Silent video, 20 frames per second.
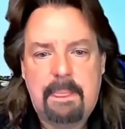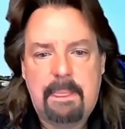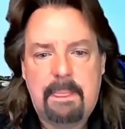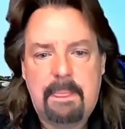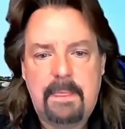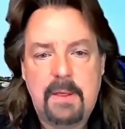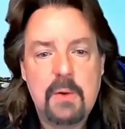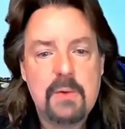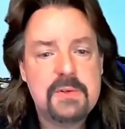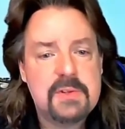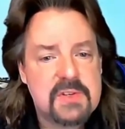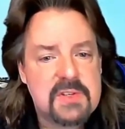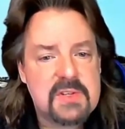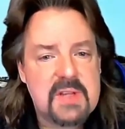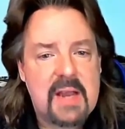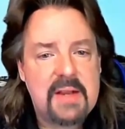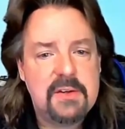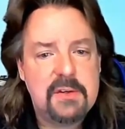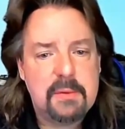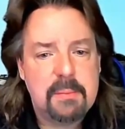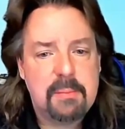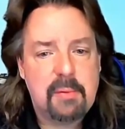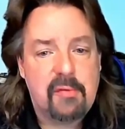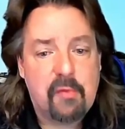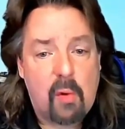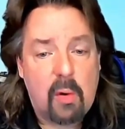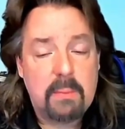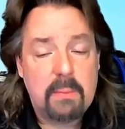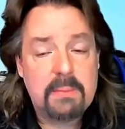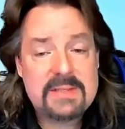Those assigned to
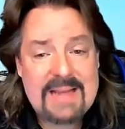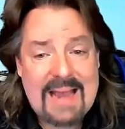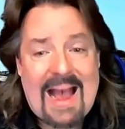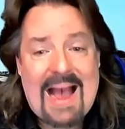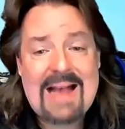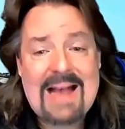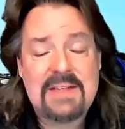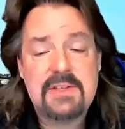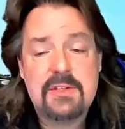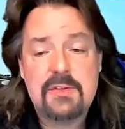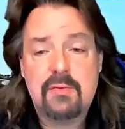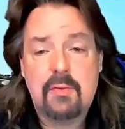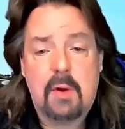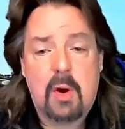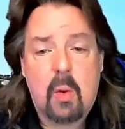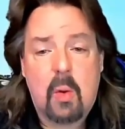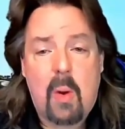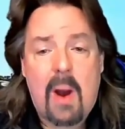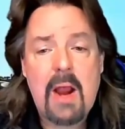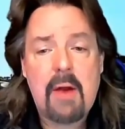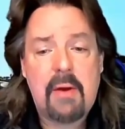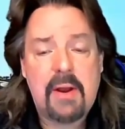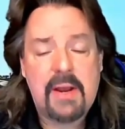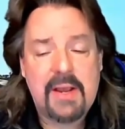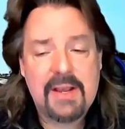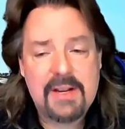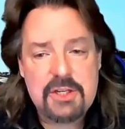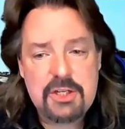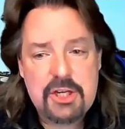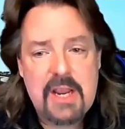perform tasks requiring
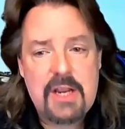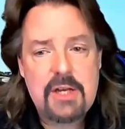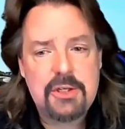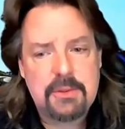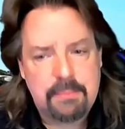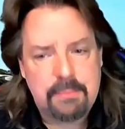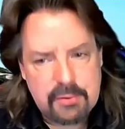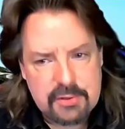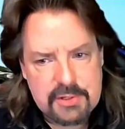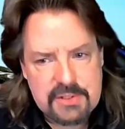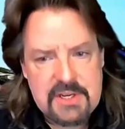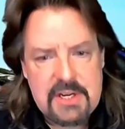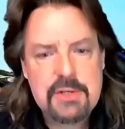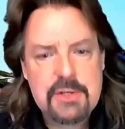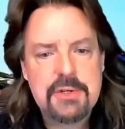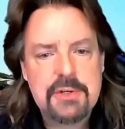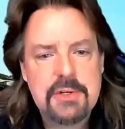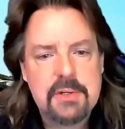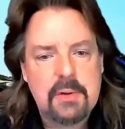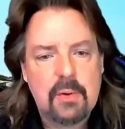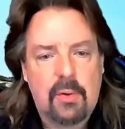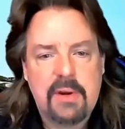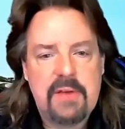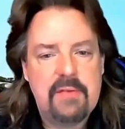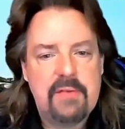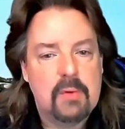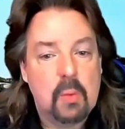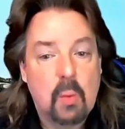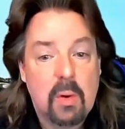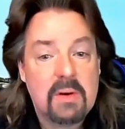a change in procedure or
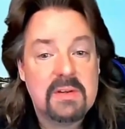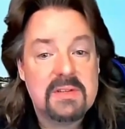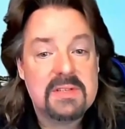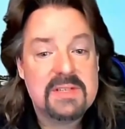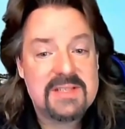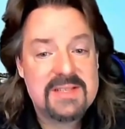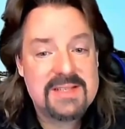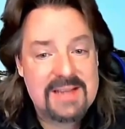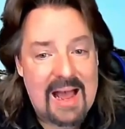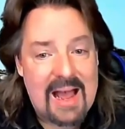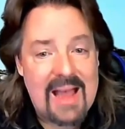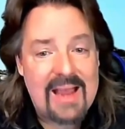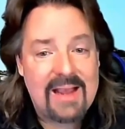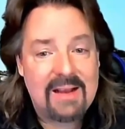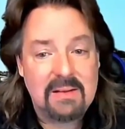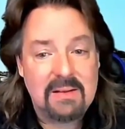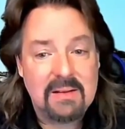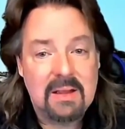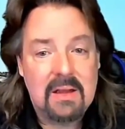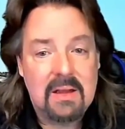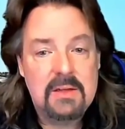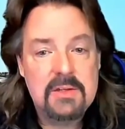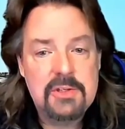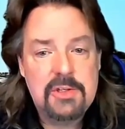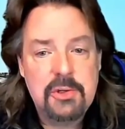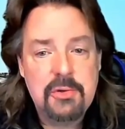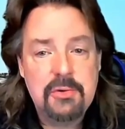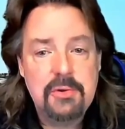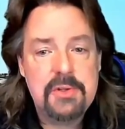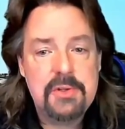even work style
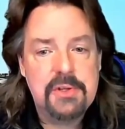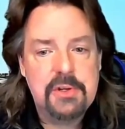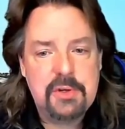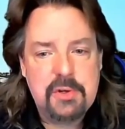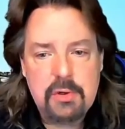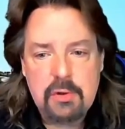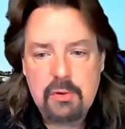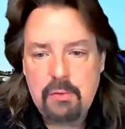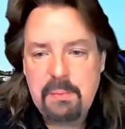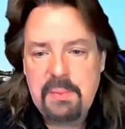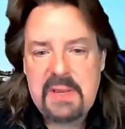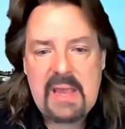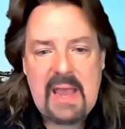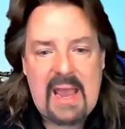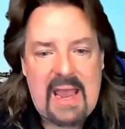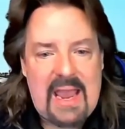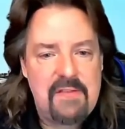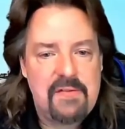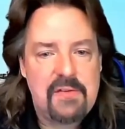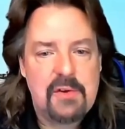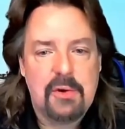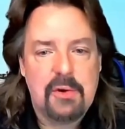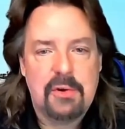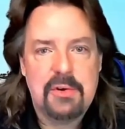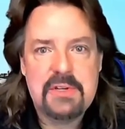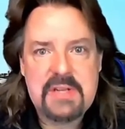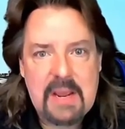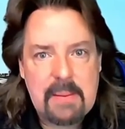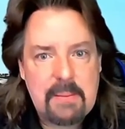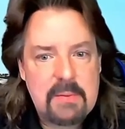due to the new behavior
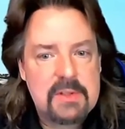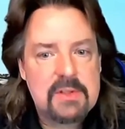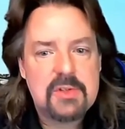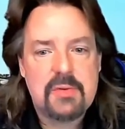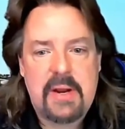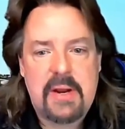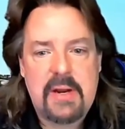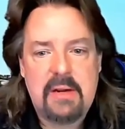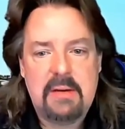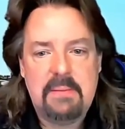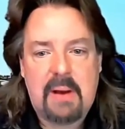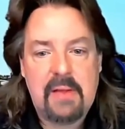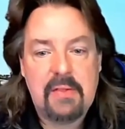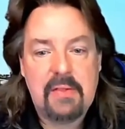demonstrated by the